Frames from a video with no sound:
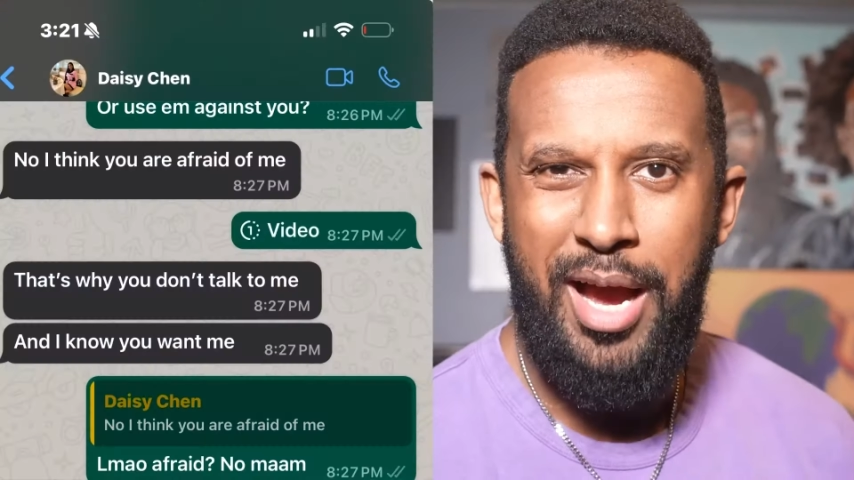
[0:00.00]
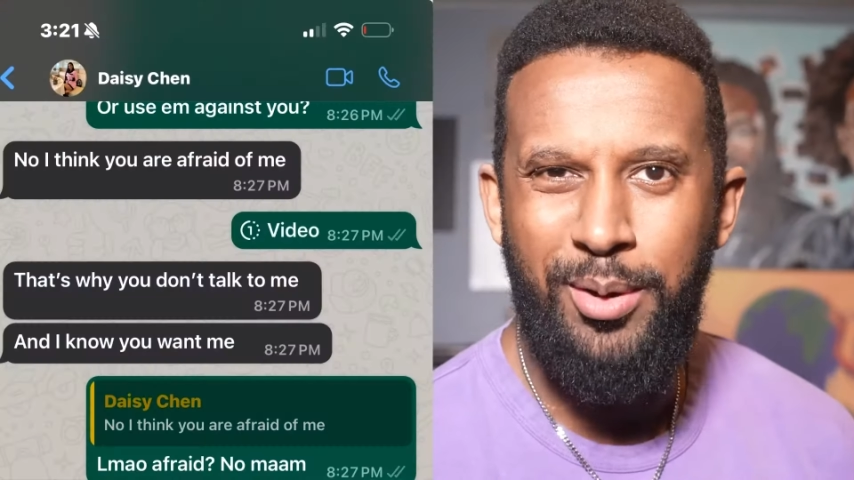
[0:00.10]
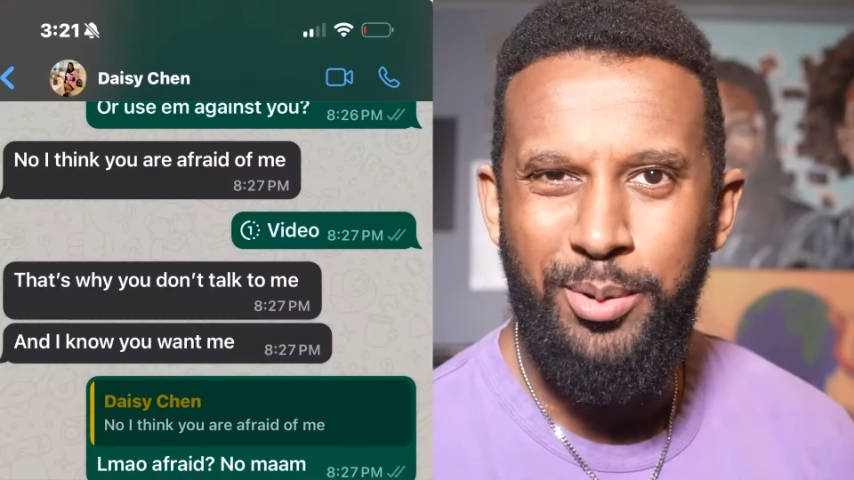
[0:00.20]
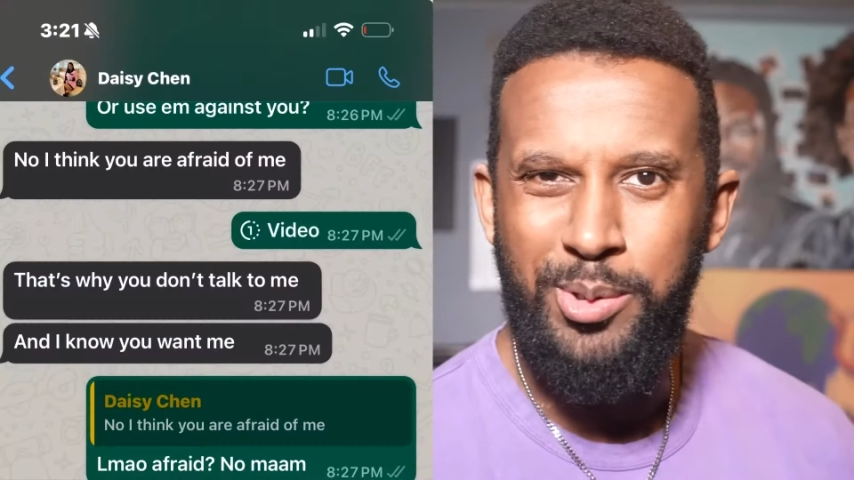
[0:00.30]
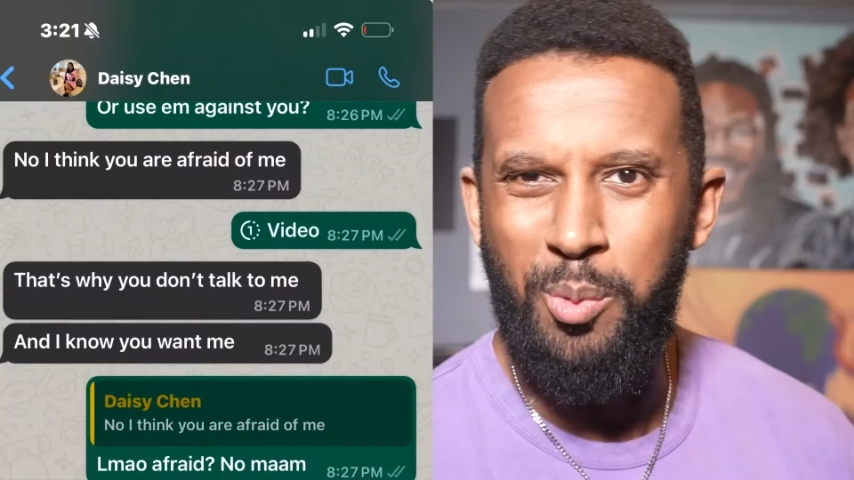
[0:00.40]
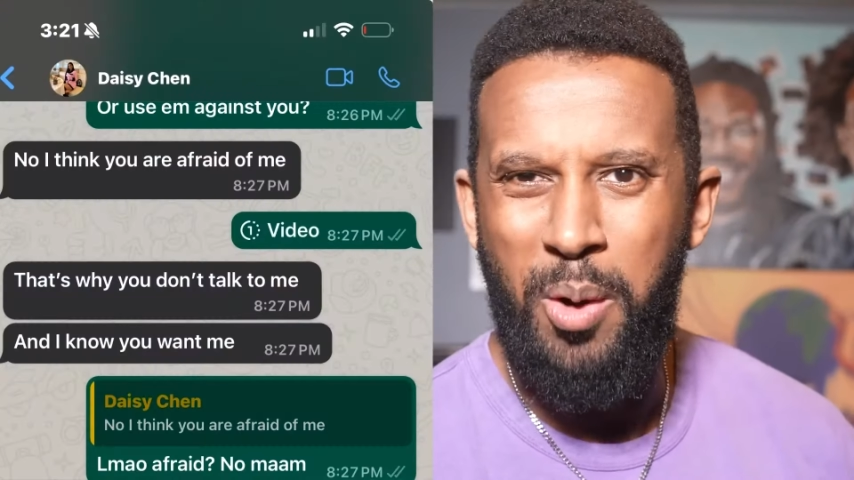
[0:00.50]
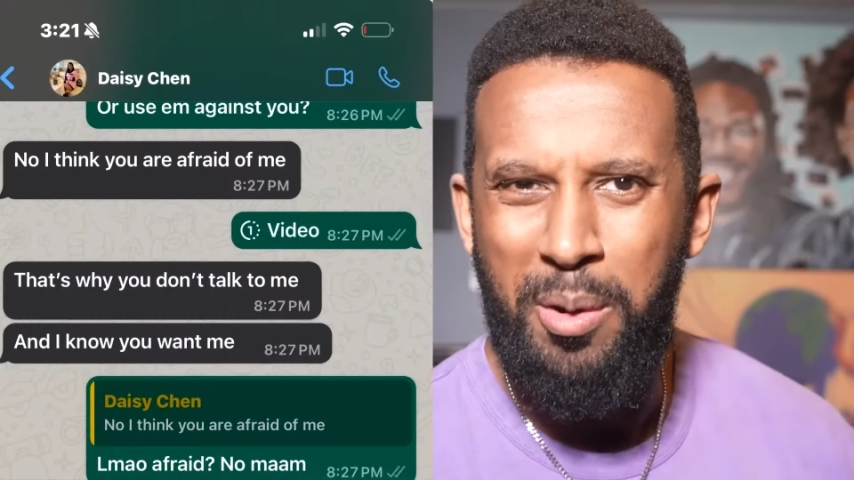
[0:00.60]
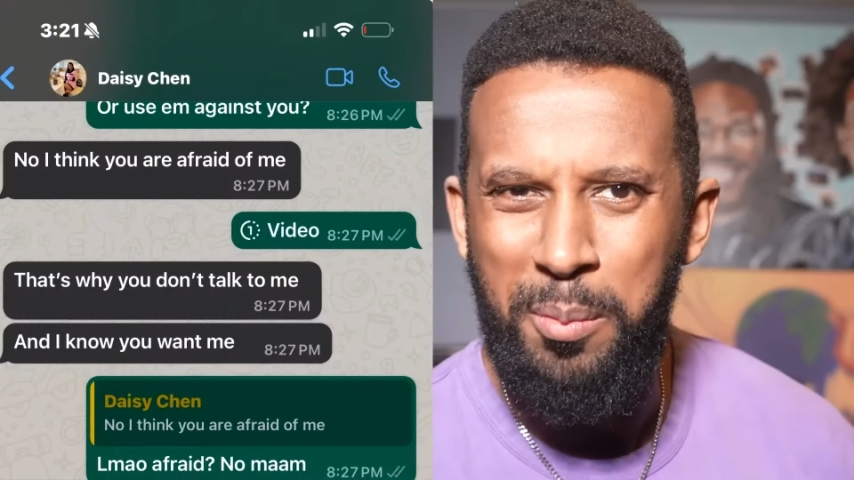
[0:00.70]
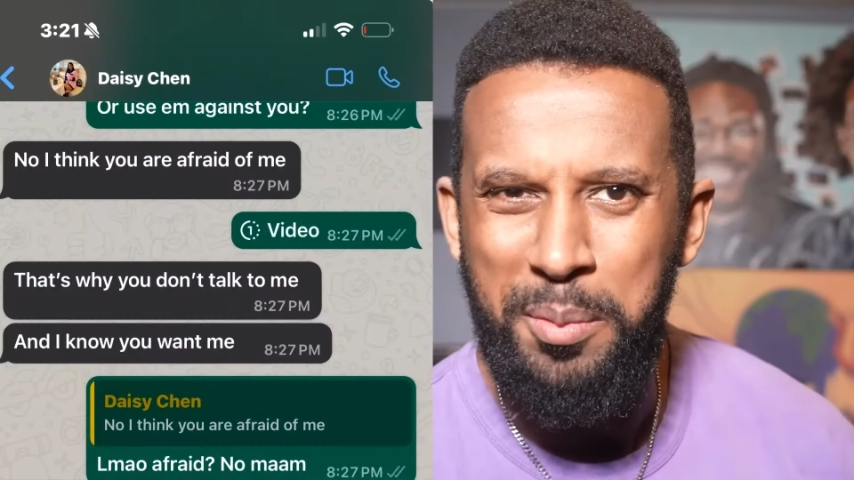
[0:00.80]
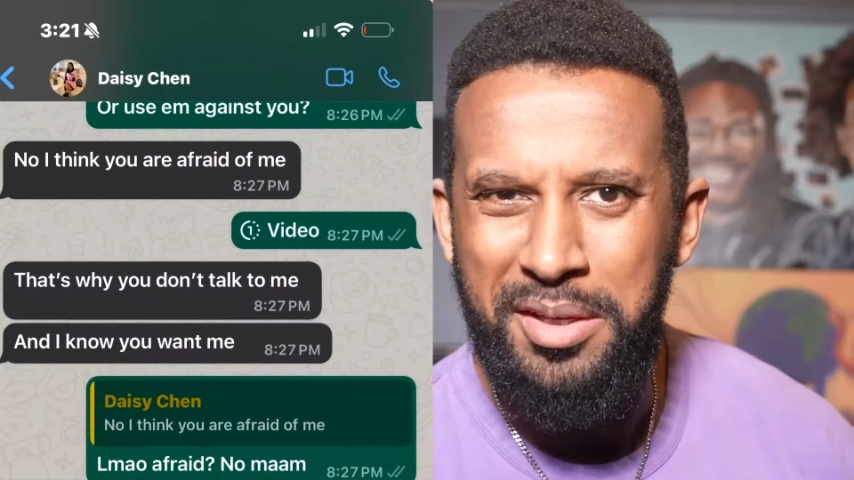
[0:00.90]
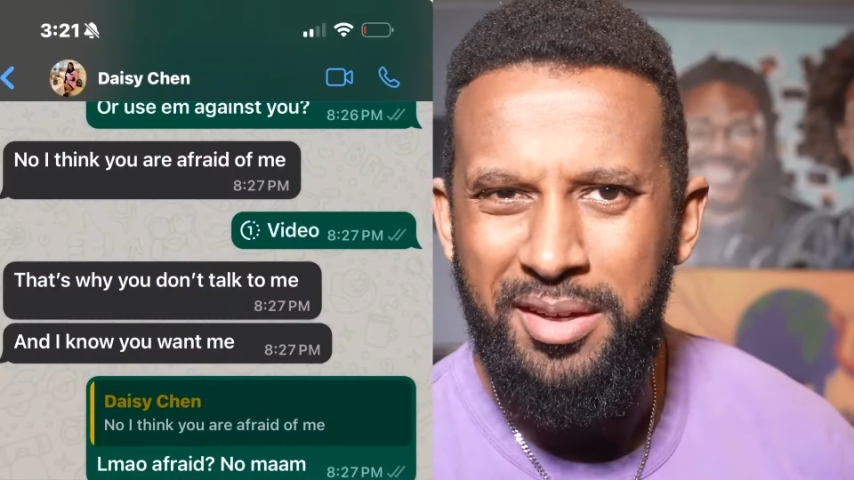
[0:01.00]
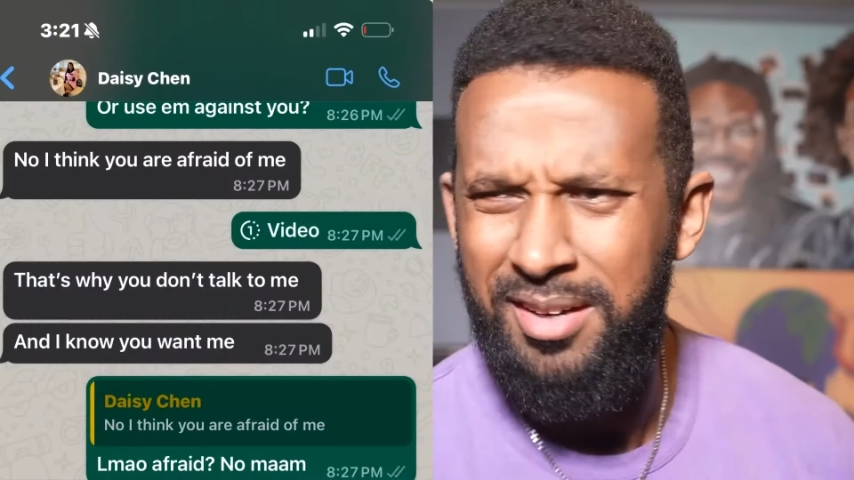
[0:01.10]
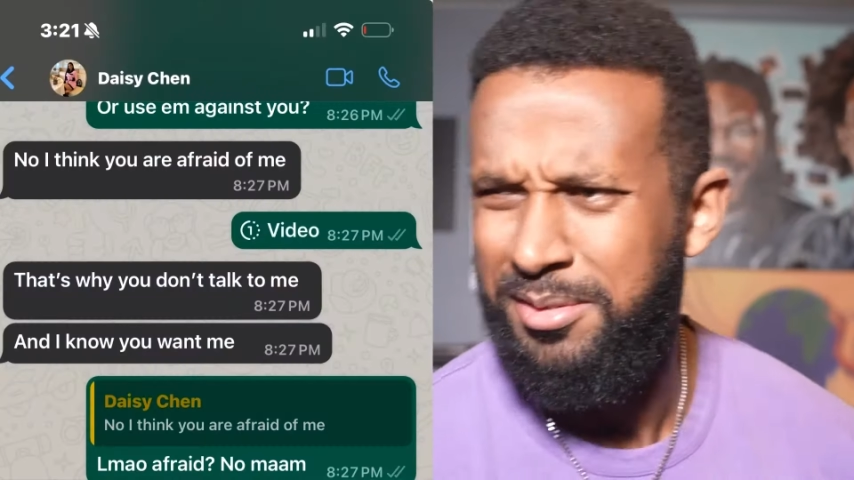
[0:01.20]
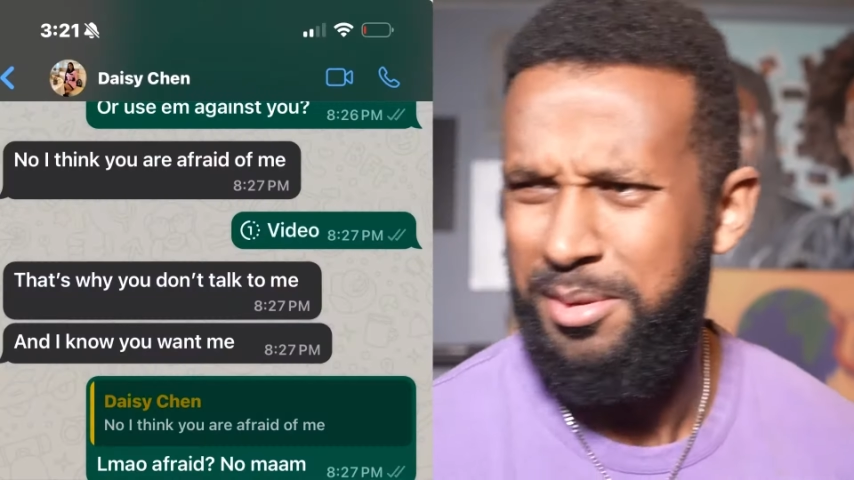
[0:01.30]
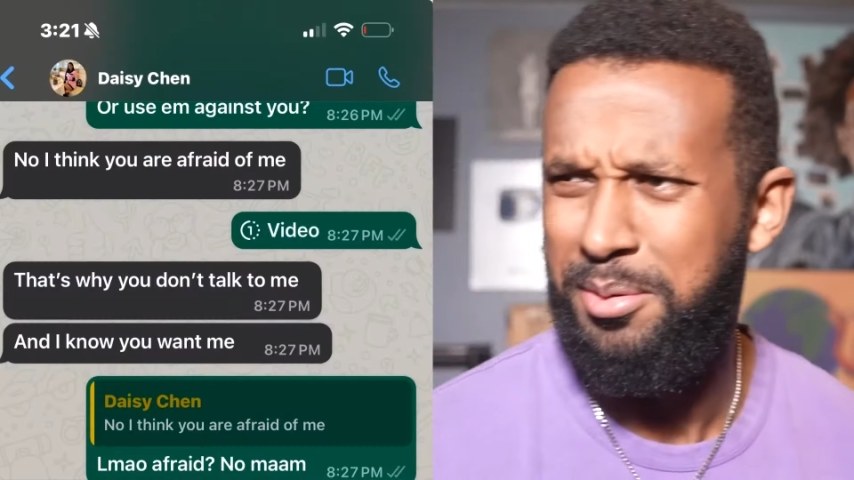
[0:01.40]
behold, she
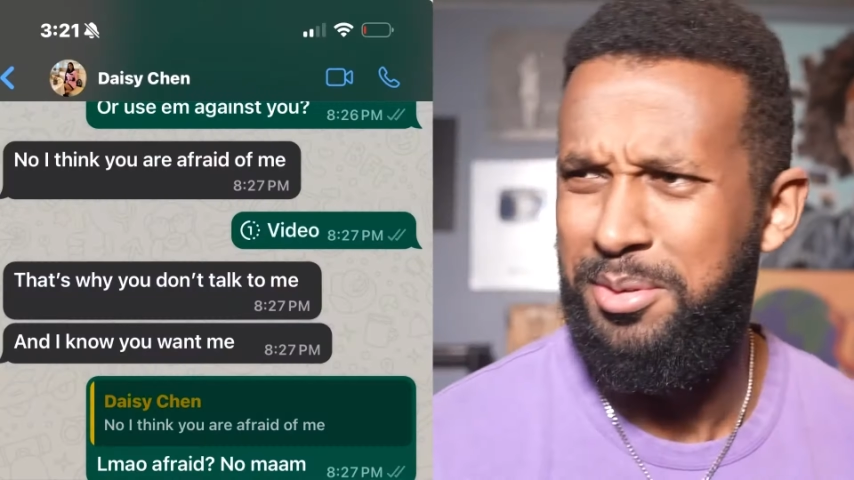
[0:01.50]
started